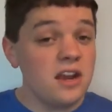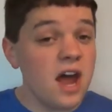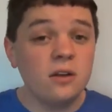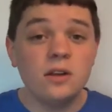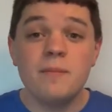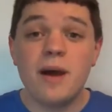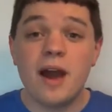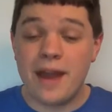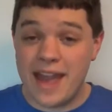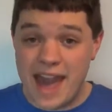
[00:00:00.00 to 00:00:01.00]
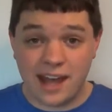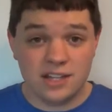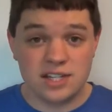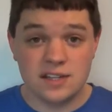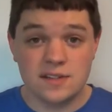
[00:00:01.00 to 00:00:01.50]
not only my
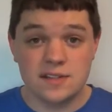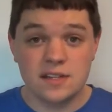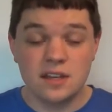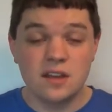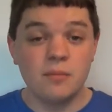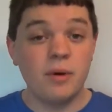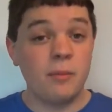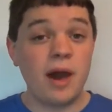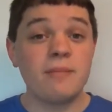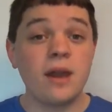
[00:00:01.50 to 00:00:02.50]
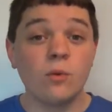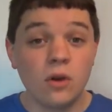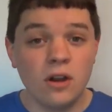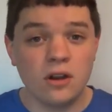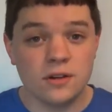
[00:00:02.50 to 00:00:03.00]
actions, but by my
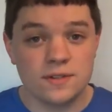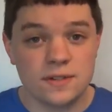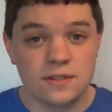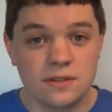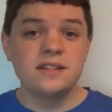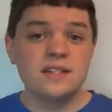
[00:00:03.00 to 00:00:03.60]
words.